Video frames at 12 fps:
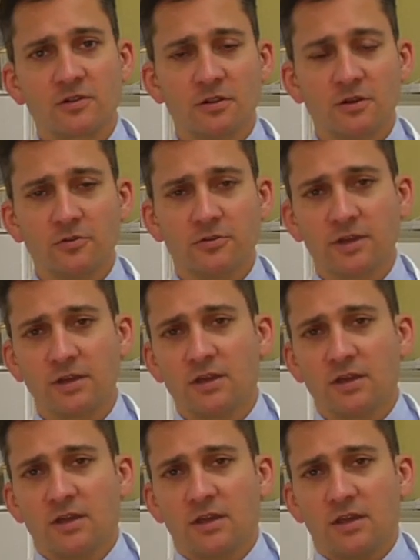clothing
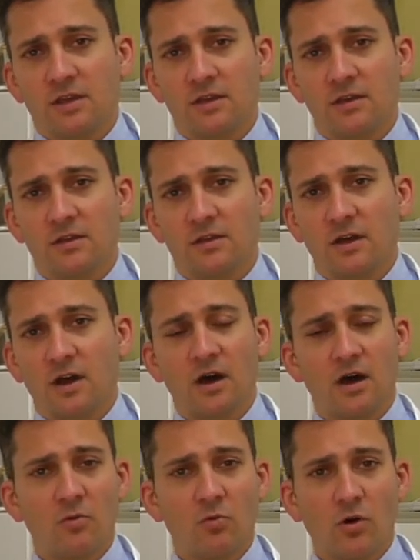in
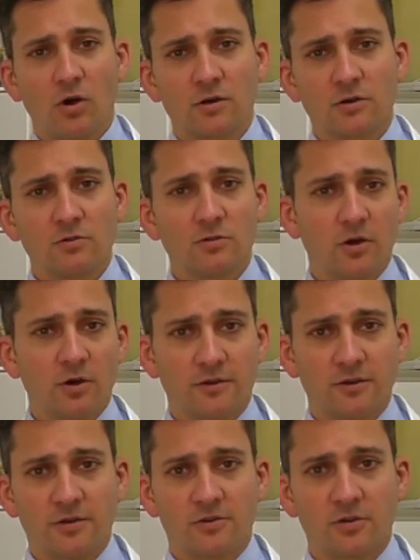hot water,
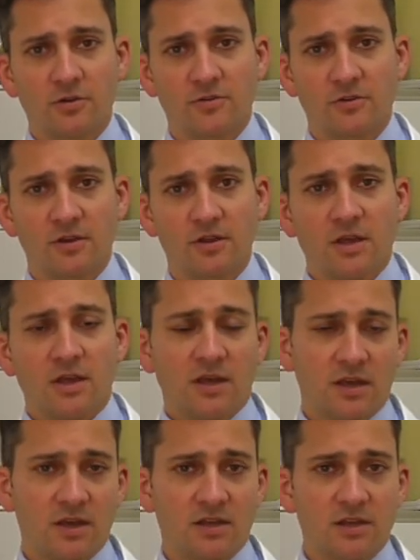laundry detergent,
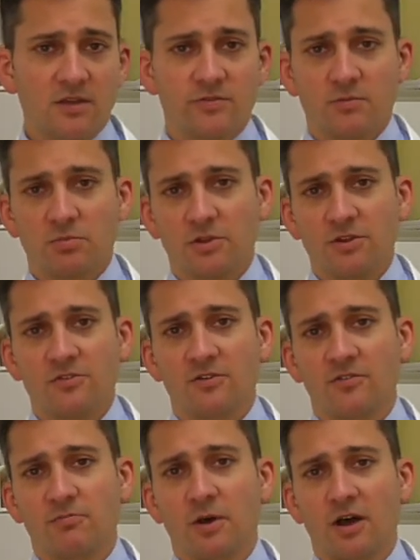and even bleach
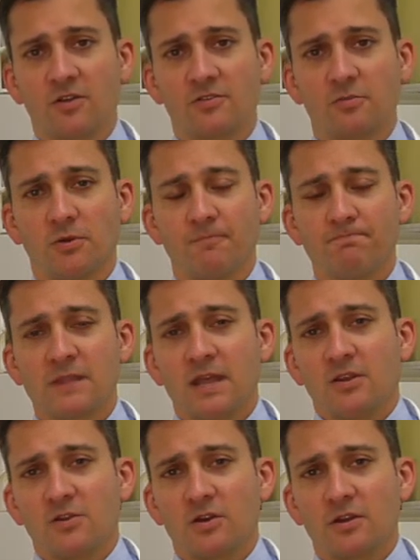if possible.
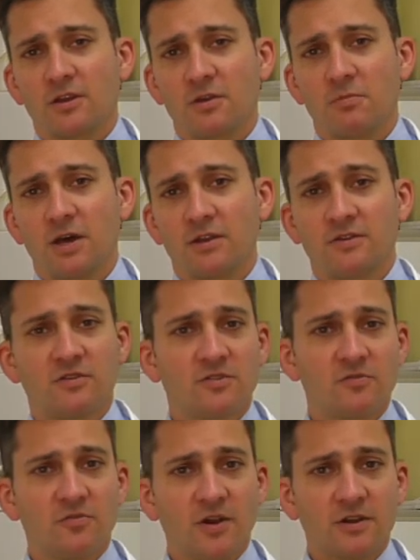Talking about
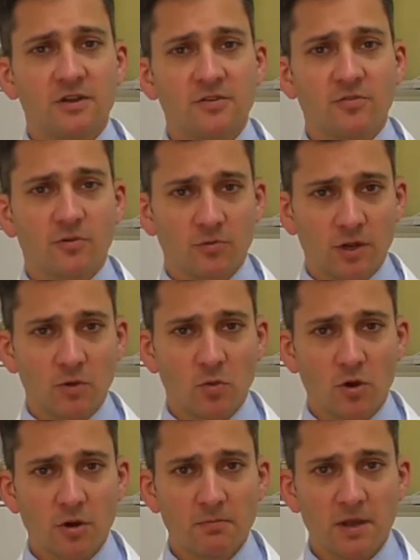disinfecting for
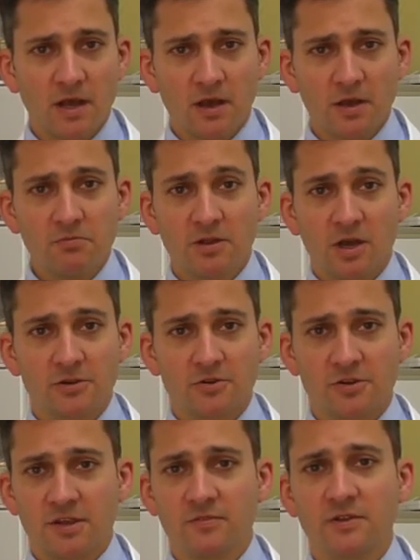ringworm, I'm Doctor
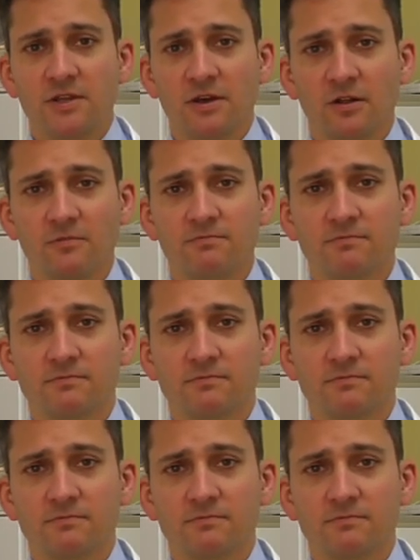David Hill.